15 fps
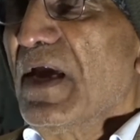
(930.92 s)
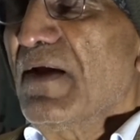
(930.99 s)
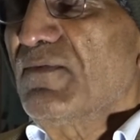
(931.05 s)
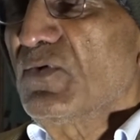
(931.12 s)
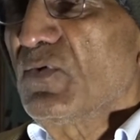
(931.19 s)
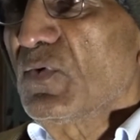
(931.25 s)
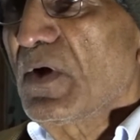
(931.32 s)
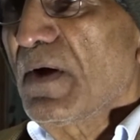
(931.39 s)

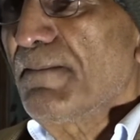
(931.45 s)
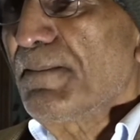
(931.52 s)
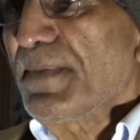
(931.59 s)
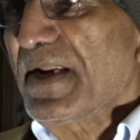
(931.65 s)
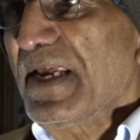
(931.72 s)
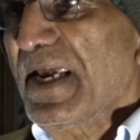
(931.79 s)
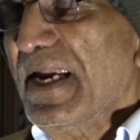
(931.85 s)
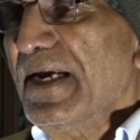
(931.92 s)
have to
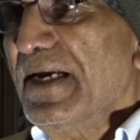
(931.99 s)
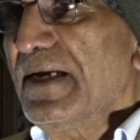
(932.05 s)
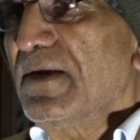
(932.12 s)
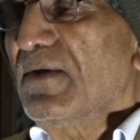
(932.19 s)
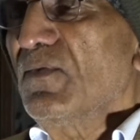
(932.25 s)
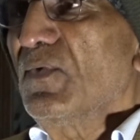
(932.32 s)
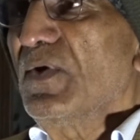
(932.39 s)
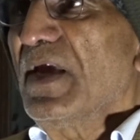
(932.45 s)
comprehend,
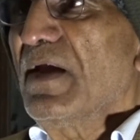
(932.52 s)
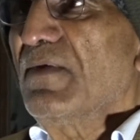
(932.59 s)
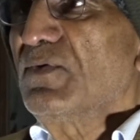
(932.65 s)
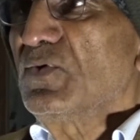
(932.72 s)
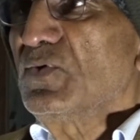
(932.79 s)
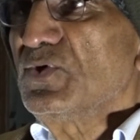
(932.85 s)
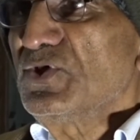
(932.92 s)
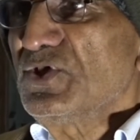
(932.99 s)
we have
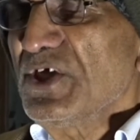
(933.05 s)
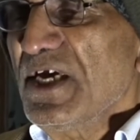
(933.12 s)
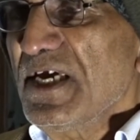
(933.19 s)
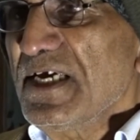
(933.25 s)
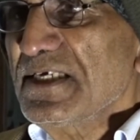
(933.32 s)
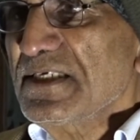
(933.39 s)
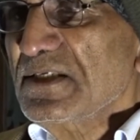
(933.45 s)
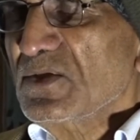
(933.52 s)
to
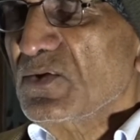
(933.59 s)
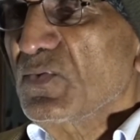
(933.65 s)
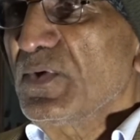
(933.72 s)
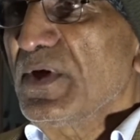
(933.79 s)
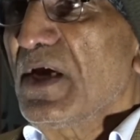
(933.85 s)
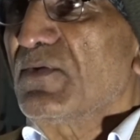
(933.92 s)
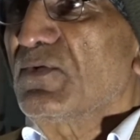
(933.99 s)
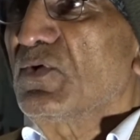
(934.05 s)
chase,
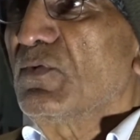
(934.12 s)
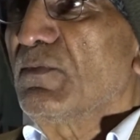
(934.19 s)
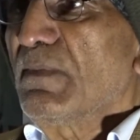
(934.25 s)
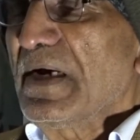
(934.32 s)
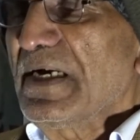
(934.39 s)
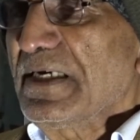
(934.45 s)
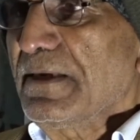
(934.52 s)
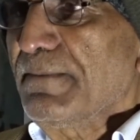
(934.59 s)
we have to
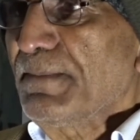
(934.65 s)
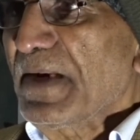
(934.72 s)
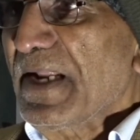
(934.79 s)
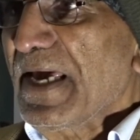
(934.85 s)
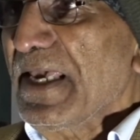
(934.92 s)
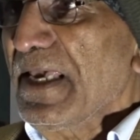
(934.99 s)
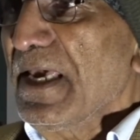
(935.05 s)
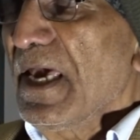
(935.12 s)

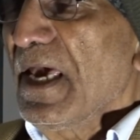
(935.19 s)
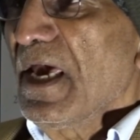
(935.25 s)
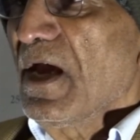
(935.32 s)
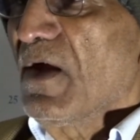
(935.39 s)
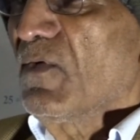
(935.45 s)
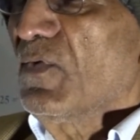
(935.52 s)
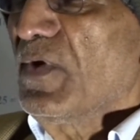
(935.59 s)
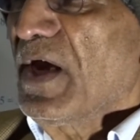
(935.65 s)
multiply,
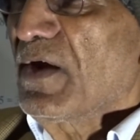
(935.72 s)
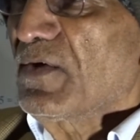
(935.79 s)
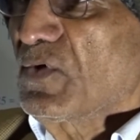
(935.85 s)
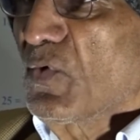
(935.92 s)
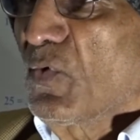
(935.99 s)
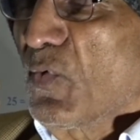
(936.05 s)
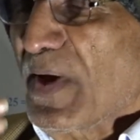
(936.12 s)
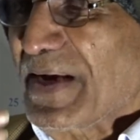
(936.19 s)
we have
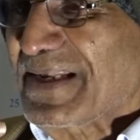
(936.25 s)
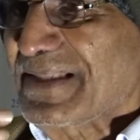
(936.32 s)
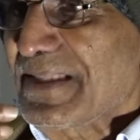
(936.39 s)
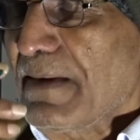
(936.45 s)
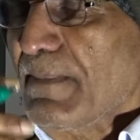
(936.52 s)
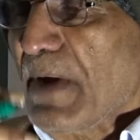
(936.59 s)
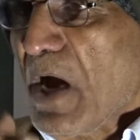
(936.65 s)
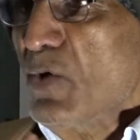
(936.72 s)
to work
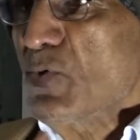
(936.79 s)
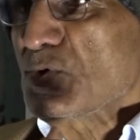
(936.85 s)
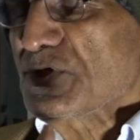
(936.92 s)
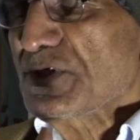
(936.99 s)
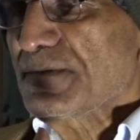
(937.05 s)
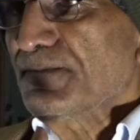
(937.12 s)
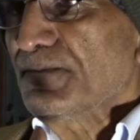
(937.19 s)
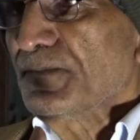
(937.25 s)
them out.
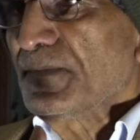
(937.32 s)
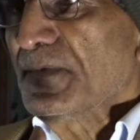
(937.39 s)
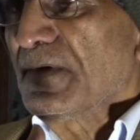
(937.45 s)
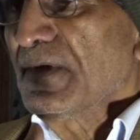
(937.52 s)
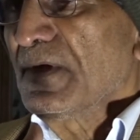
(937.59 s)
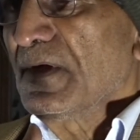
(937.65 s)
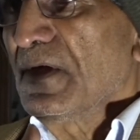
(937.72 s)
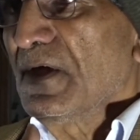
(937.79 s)

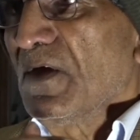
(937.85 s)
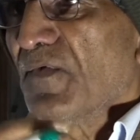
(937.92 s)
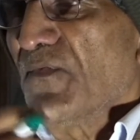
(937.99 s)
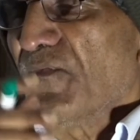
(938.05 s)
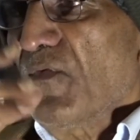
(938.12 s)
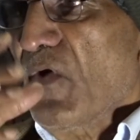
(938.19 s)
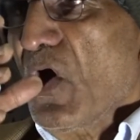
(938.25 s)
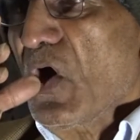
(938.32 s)

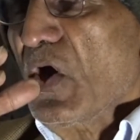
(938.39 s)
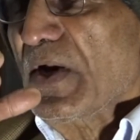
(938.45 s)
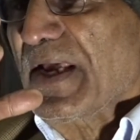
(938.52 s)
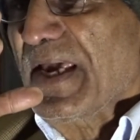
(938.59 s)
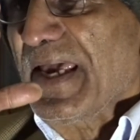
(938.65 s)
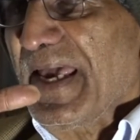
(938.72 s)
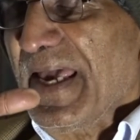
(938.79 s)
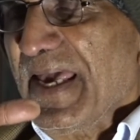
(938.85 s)
For
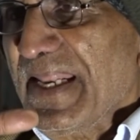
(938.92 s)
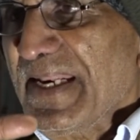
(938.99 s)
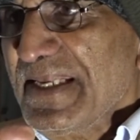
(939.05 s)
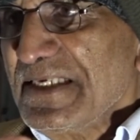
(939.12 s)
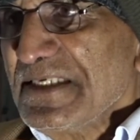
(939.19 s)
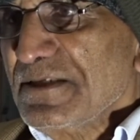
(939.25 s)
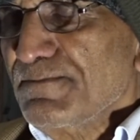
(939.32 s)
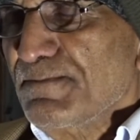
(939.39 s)

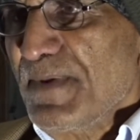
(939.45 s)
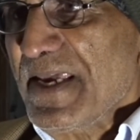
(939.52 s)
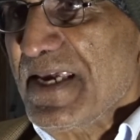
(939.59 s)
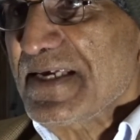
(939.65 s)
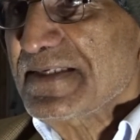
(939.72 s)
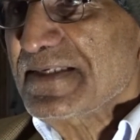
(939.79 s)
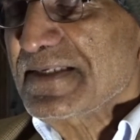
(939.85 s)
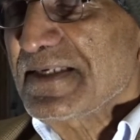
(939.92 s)
any
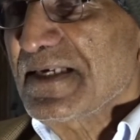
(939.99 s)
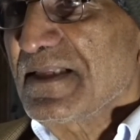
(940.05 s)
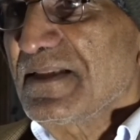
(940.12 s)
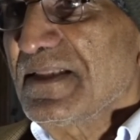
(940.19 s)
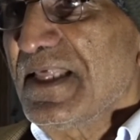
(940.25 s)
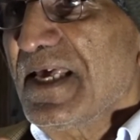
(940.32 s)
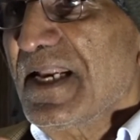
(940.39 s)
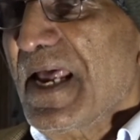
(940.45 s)
space,
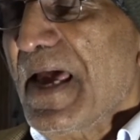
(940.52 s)
there